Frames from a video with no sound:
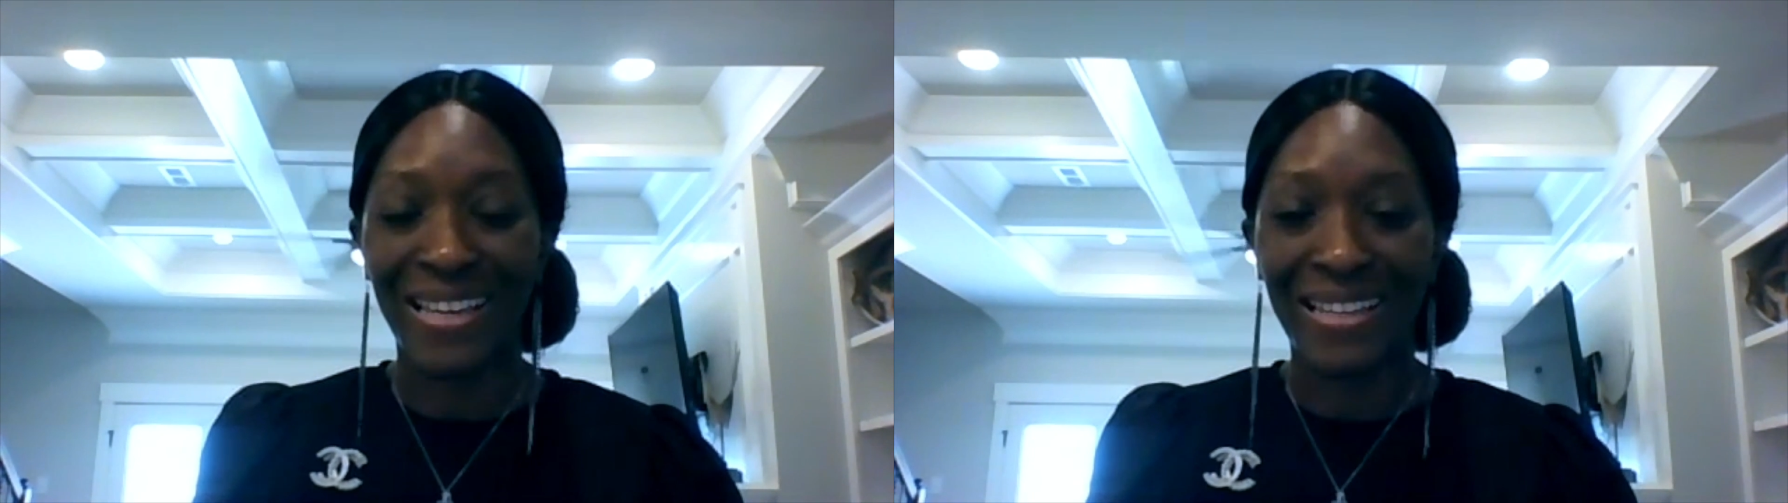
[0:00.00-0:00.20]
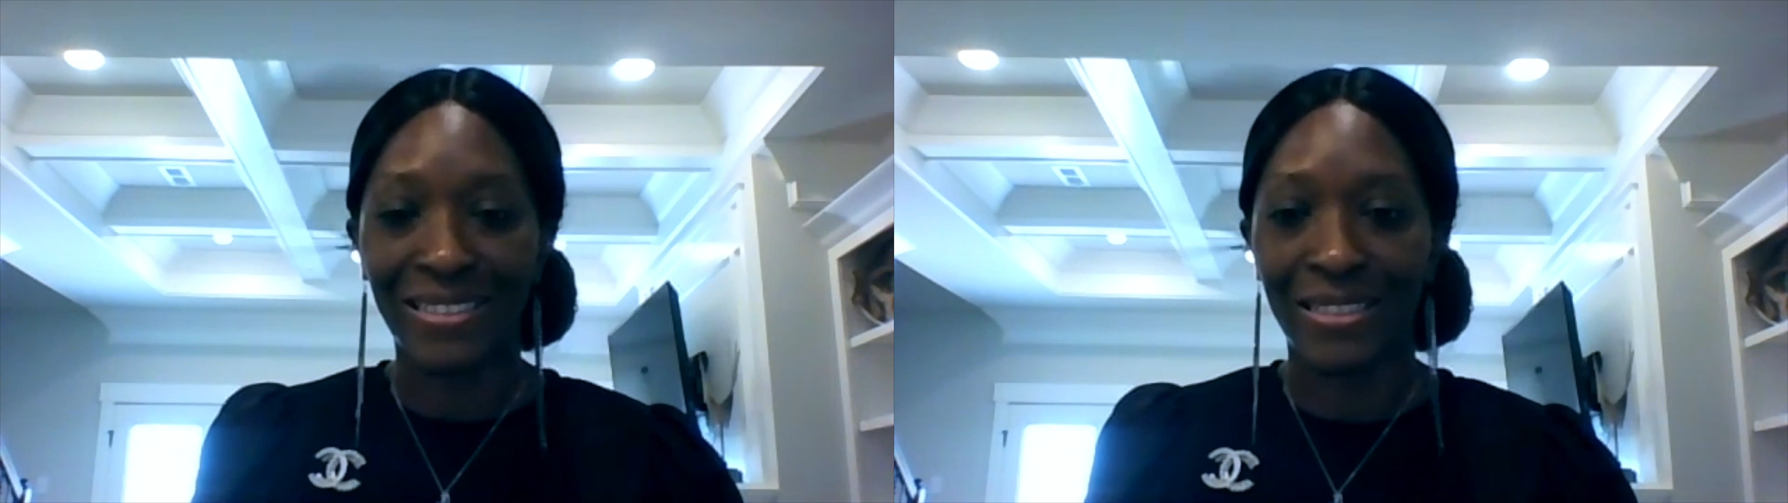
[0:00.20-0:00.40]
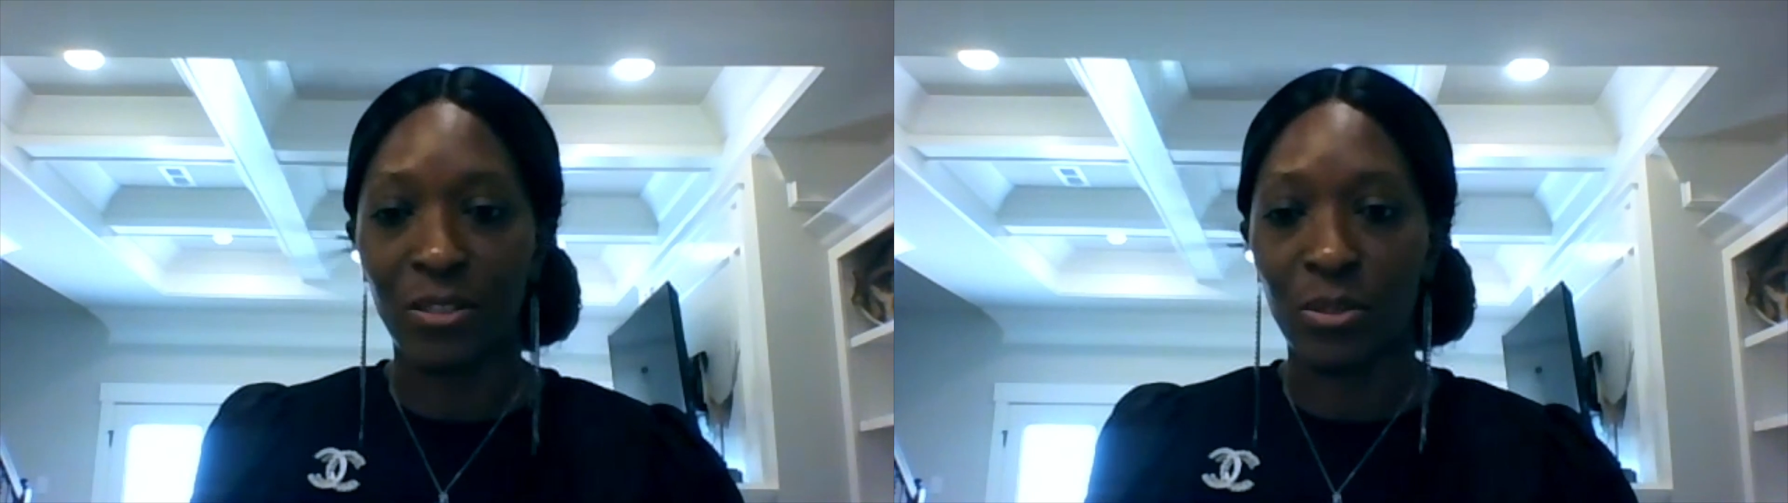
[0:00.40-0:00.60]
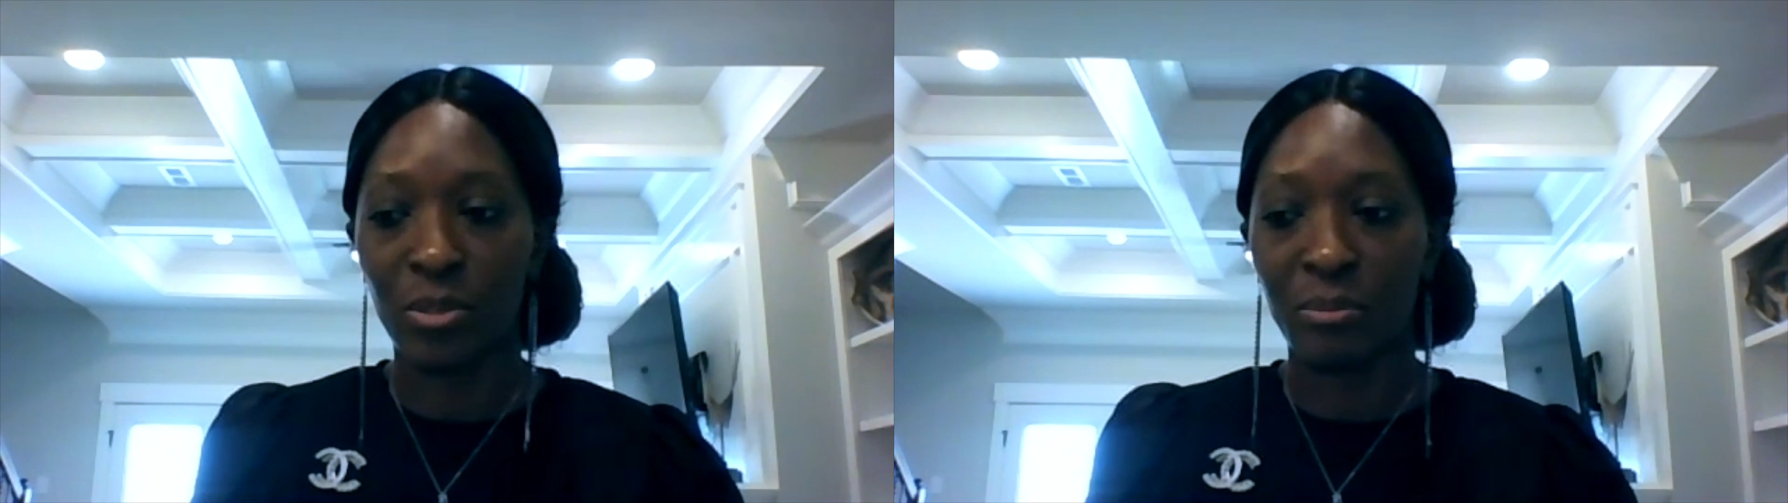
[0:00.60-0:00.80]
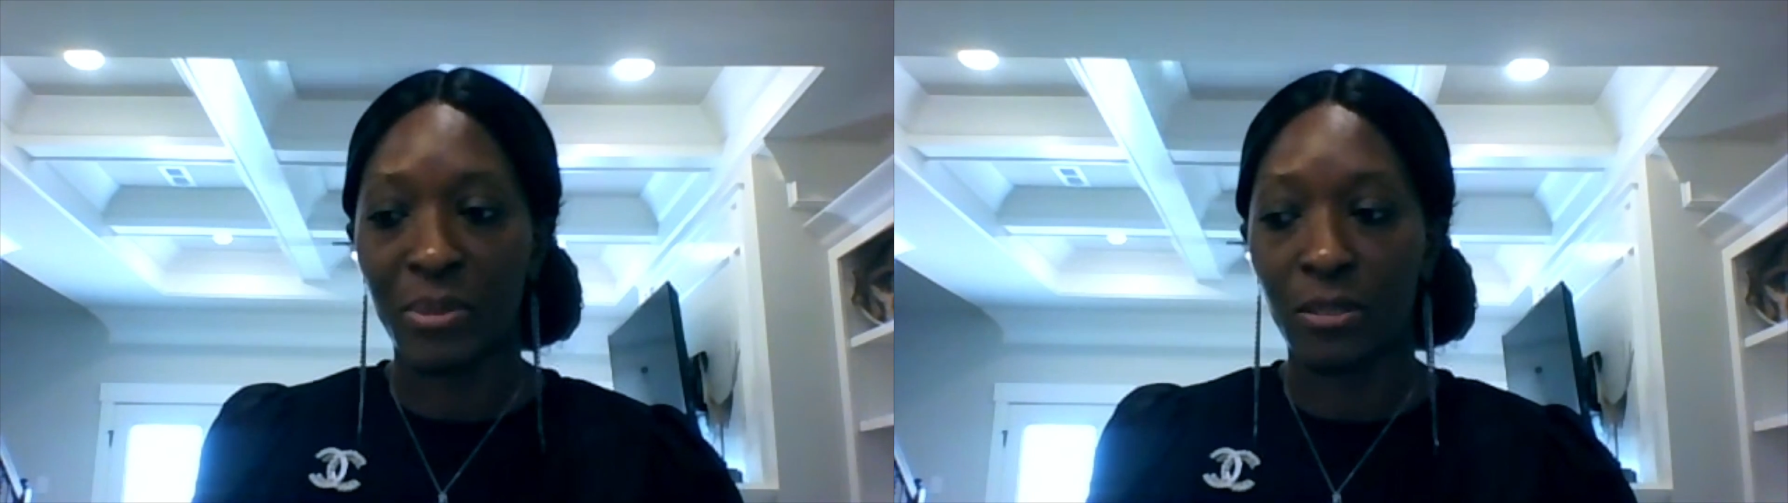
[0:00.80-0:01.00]
daily to
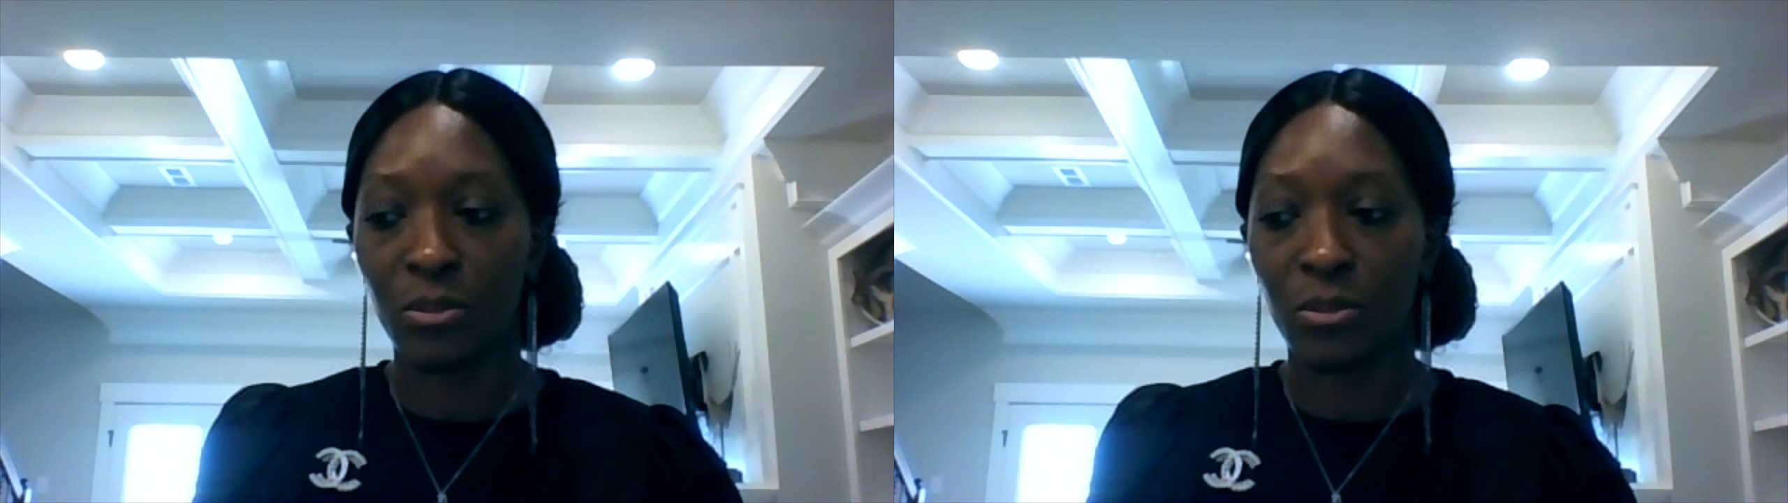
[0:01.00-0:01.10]
speak